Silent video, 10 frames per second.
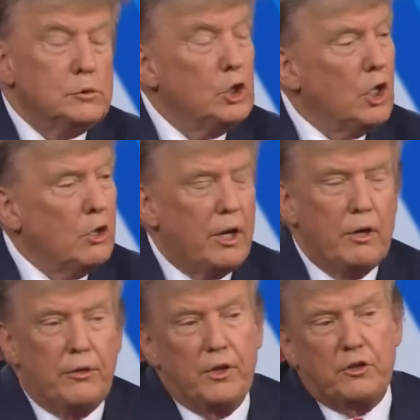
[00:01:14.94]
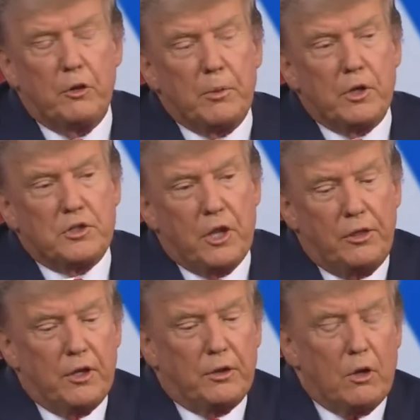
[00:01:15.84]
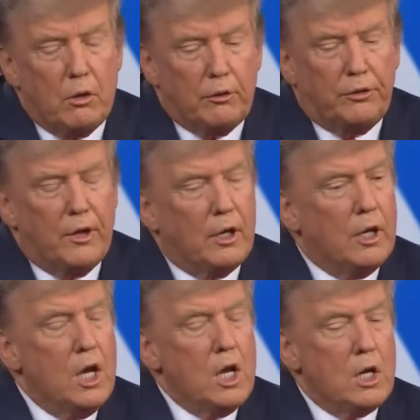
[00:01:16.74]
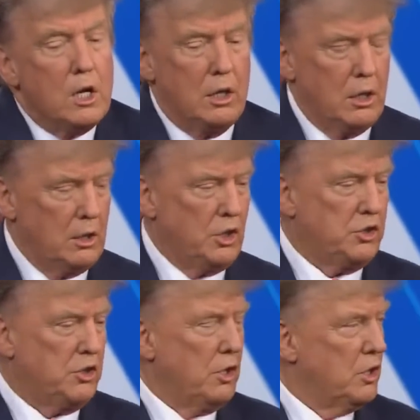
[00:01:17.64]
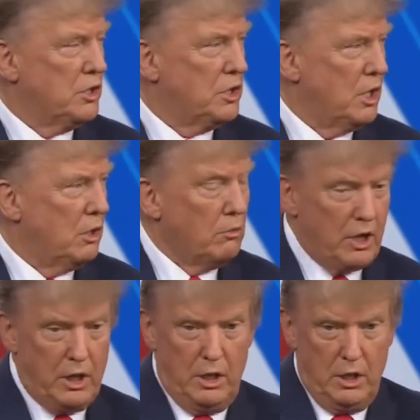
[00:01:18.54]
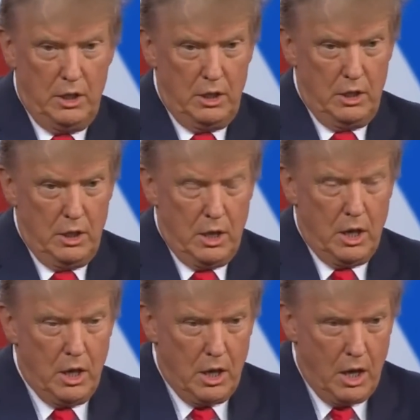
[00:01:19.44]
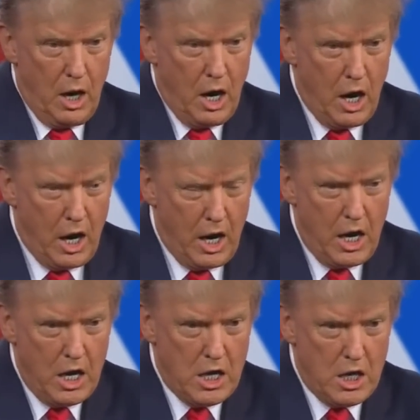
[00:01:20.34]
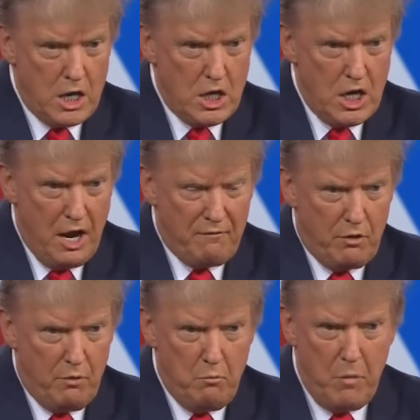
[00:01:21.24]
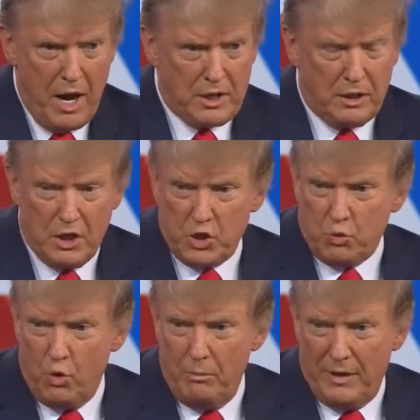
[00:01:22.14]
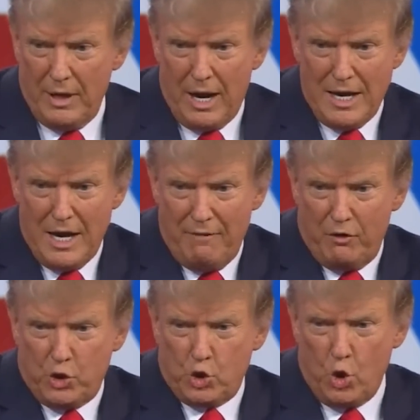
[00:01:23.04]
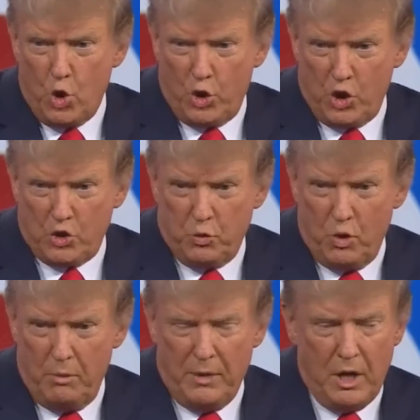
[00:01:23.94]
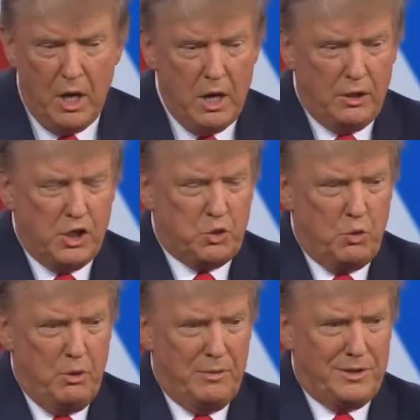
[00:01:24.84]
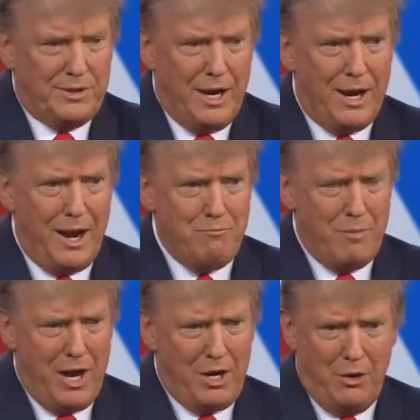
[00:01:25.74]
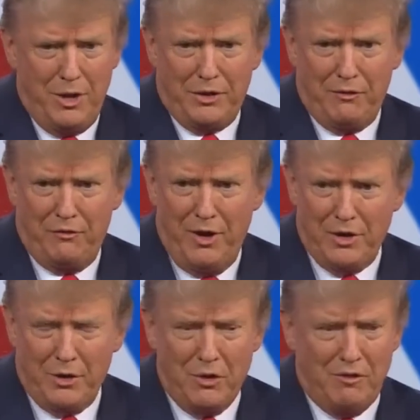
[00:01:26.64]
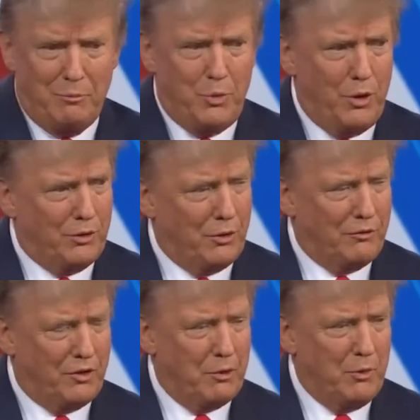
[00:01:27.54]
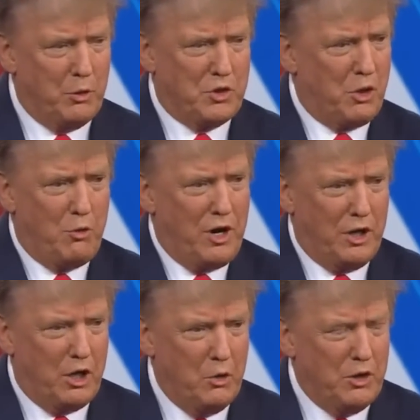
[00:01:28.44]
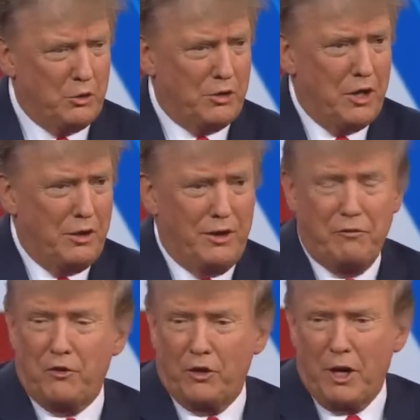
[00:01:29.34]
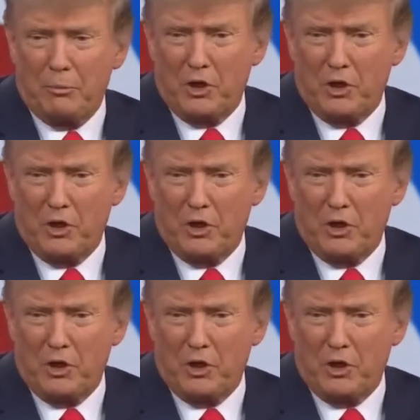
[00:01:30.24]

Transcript: for you? No, I don't think so because I think the whole thing. Just so you understand, ready? I Never met this woman. I never saw this woman. This woman said, I met her at the front door of Bergdorf Goodman, which I rarely go into other than for a